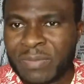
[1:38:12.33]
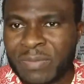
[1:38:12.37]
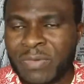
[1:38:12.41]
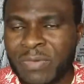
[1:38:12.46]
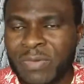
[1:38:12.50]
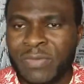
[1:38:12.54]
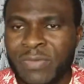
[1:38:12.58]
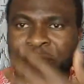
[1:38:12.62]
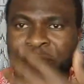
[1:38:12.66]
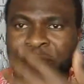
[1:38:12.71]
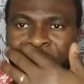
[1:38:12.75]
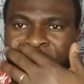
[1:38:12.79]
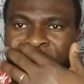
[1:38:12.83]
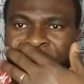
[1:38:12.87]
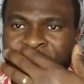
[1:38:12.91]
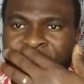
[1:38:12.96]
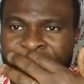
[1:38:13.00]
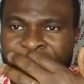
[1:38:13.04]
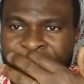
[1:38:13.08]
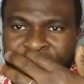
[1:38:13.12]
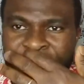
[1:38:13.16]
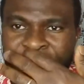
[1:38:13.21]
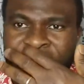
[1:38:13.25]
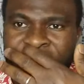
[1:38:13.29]
if you fail, it
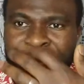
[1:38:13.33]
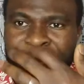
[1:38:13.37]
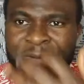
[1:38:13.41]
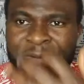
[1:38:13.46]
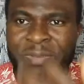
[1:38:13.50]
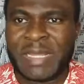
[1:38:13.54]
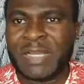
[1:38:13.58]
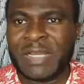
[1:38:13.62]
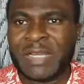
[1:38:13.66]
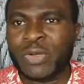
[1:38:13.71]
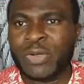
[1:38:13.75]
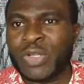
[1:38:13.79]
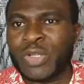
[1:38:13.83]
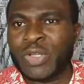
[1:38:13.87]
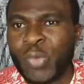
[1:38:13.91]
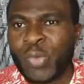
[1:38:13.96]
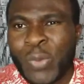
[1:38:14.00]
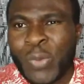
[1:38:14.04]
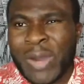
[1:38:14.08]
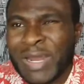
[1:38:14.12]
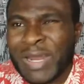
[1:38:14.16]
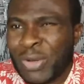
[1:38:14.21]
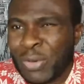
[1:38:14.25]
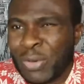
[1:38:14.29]
will not be like only
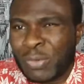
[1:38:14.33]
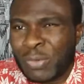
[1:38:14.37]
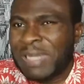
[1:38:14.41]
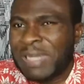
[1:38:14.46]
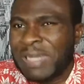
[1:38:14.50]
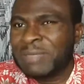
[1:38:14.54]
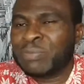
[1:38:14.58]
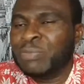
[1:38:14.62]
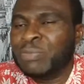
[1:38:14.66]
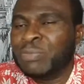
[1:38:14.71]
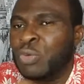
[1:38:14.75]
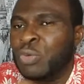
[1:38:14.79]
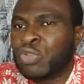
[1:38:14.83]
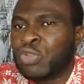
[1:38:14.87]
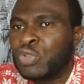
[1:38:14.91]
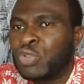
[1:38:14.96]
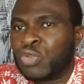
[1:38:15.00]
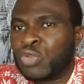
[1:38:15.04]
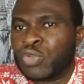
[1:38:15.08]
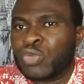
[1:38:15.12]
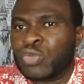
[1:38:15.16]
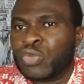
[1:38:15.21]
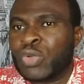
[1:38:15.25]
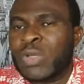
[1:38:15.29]
1 or at most
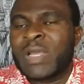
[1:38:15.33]
2.